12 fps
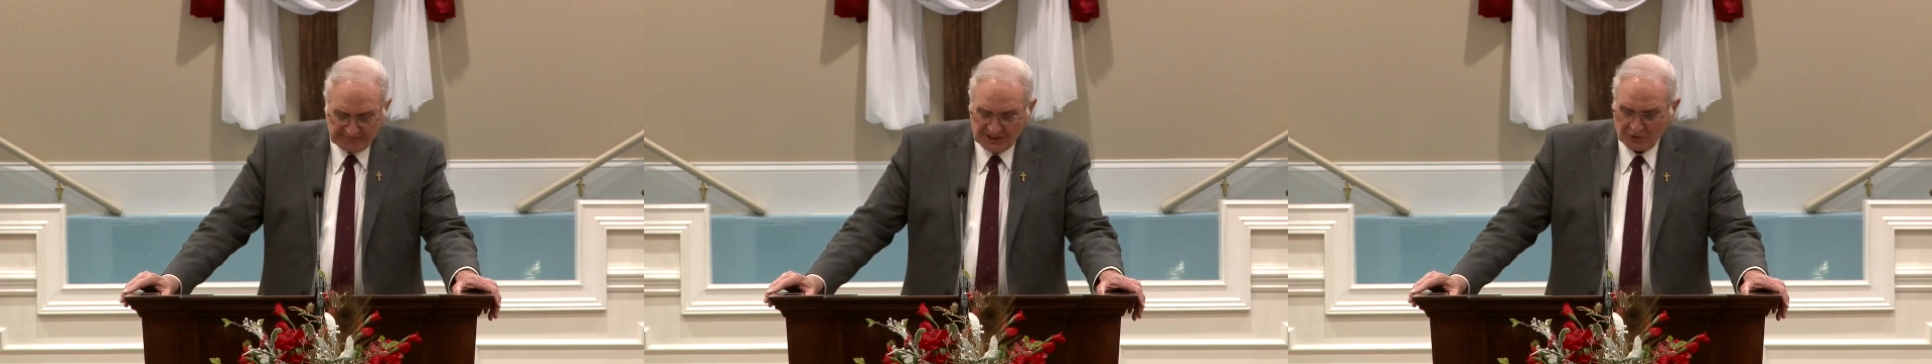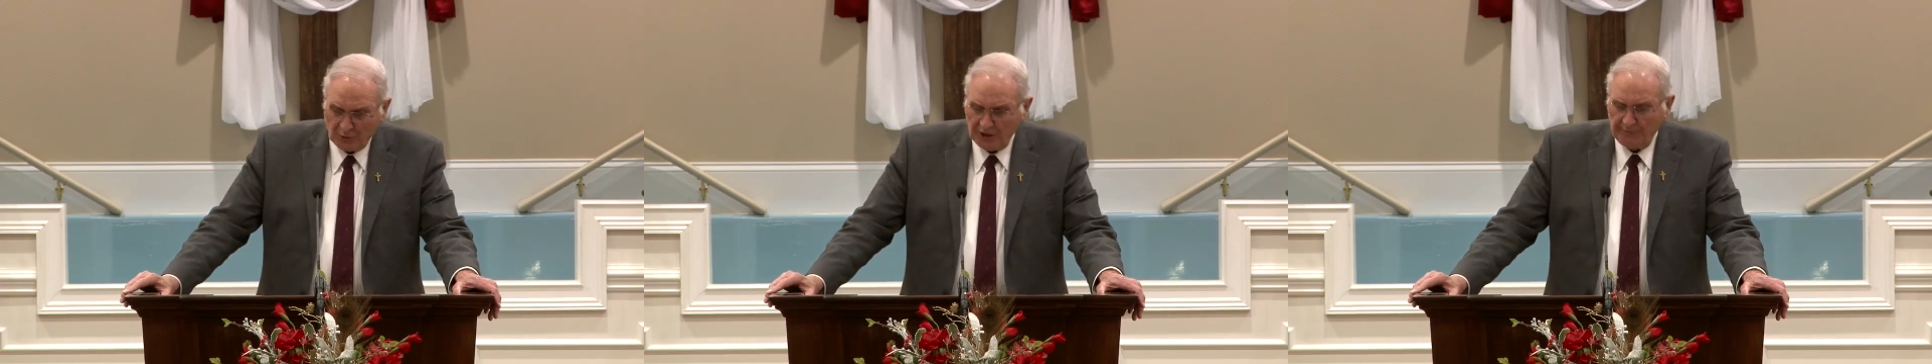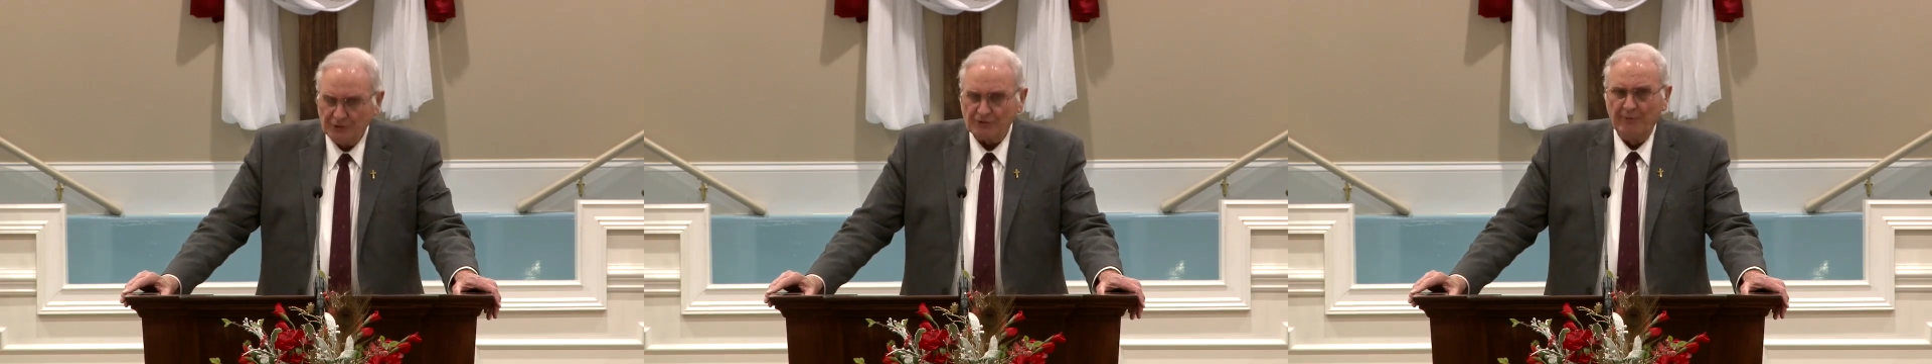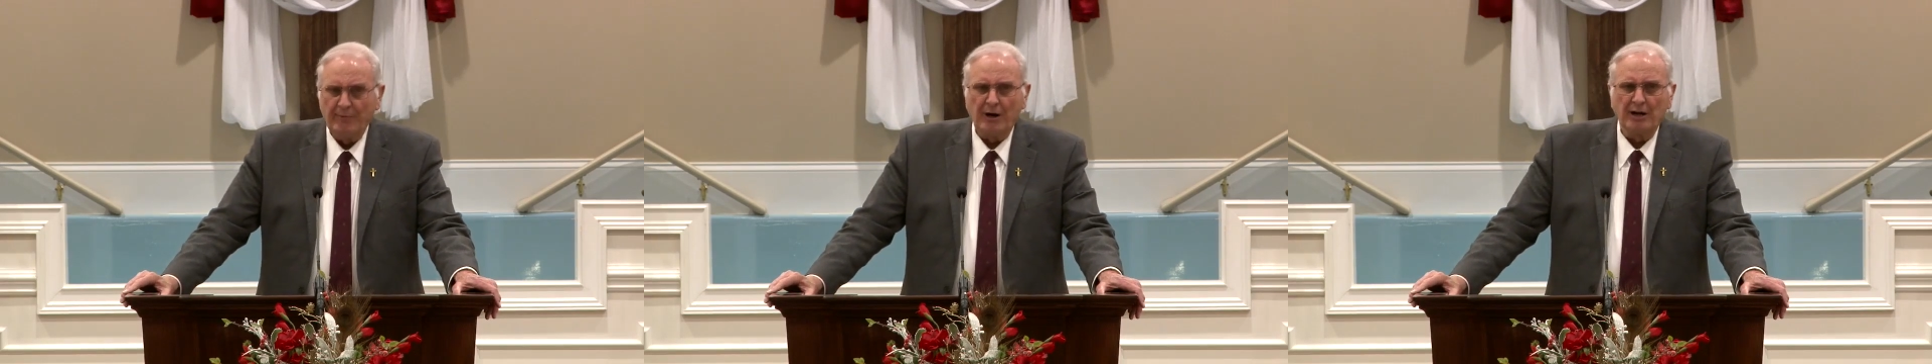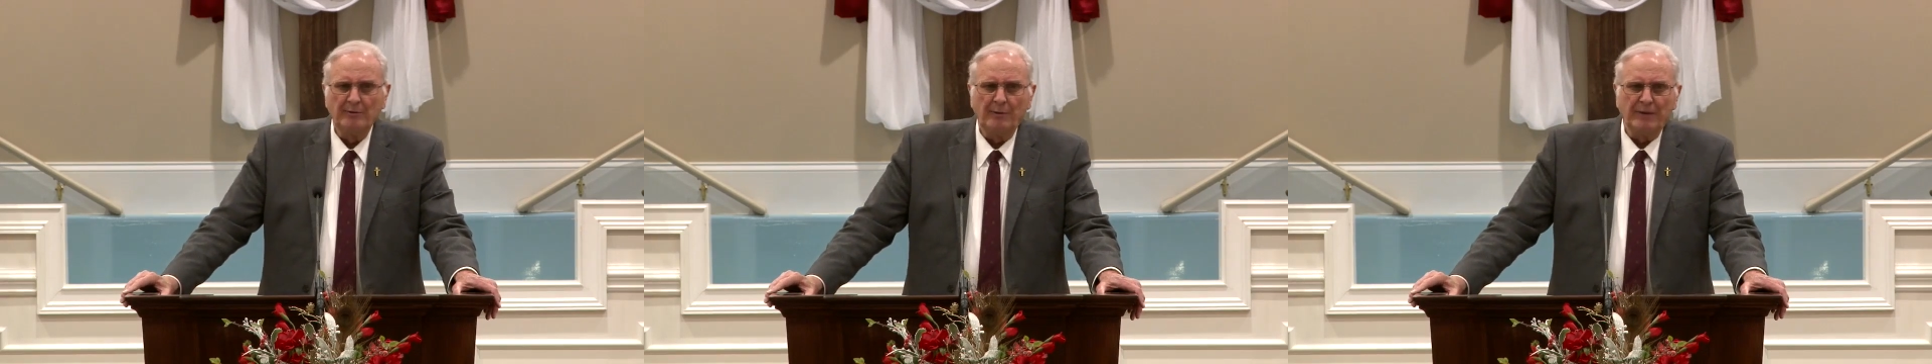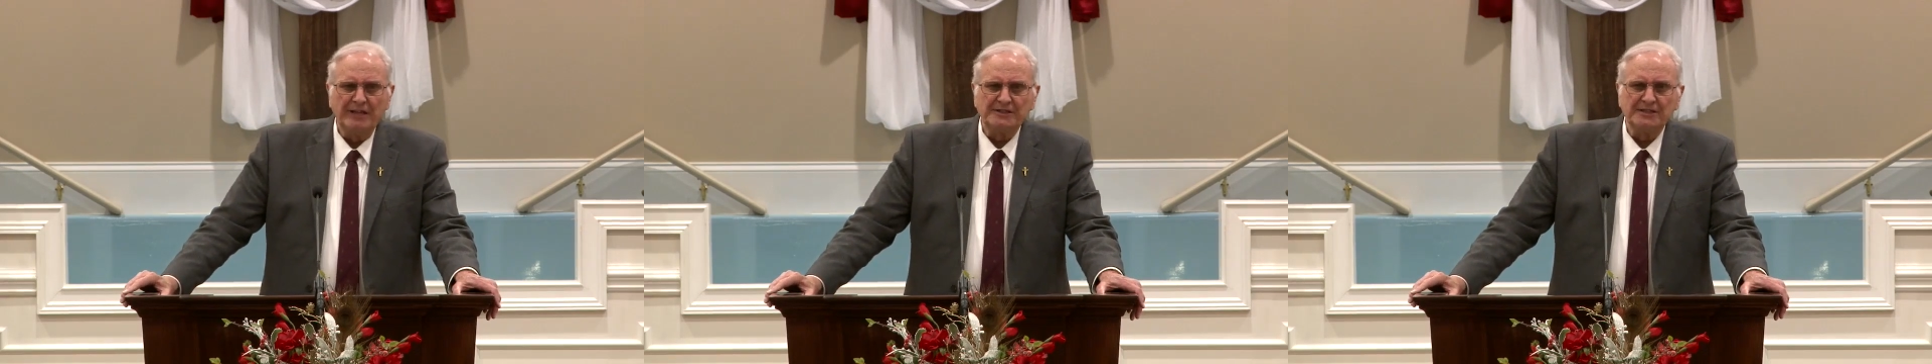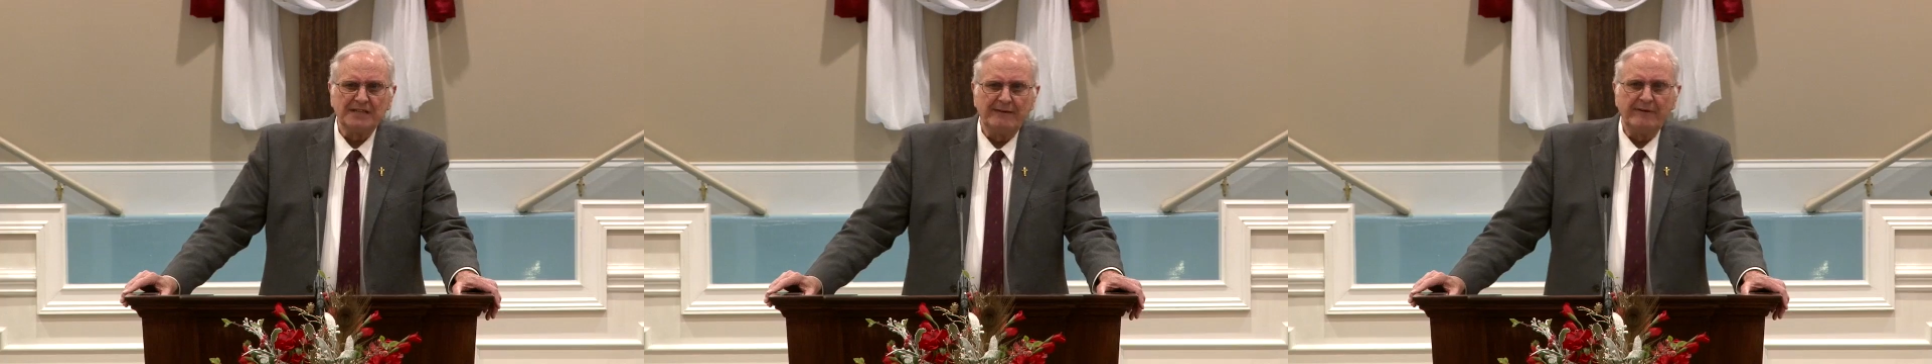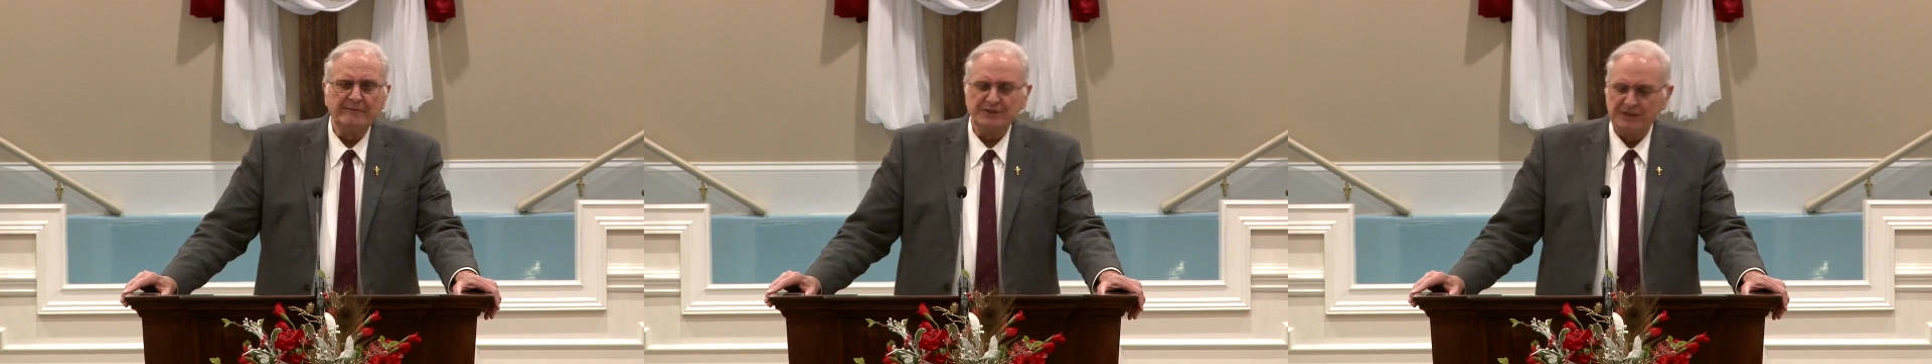It's one of the most remarkable places
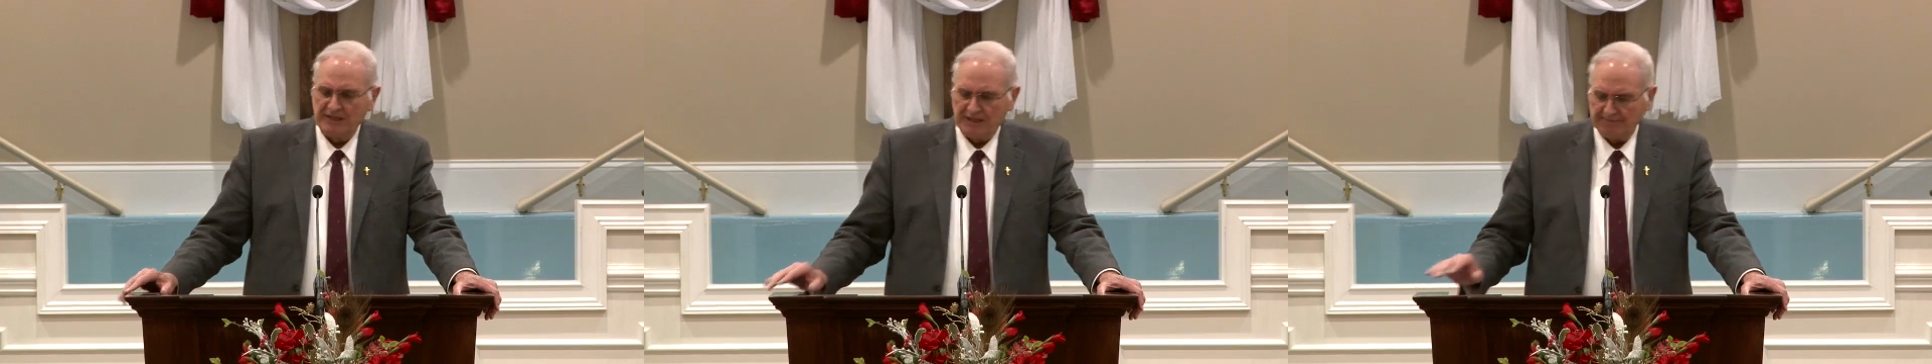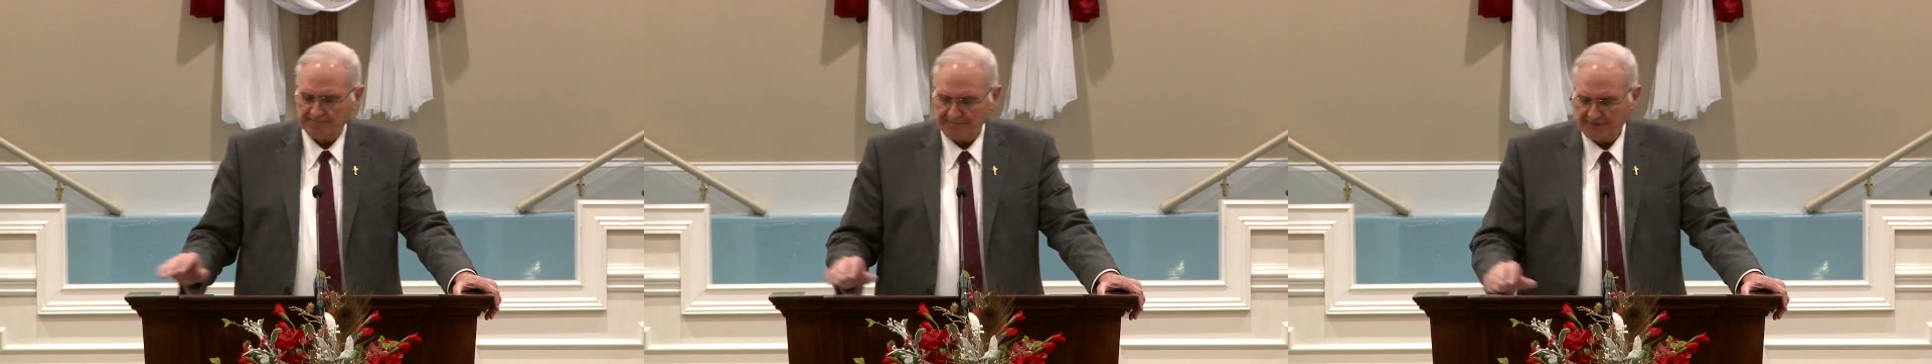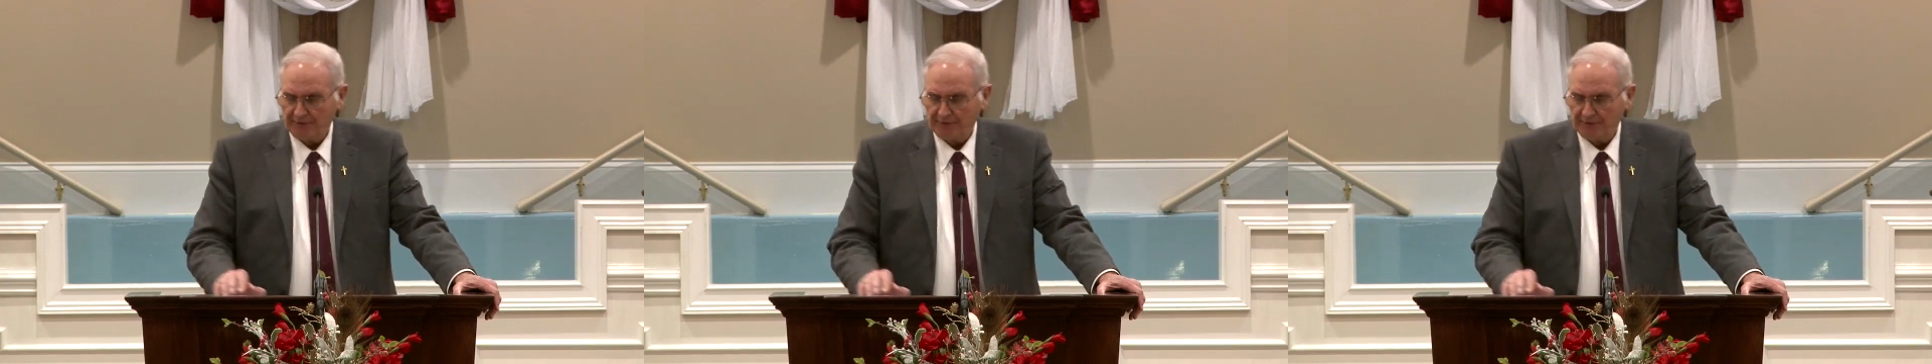I've ever seen.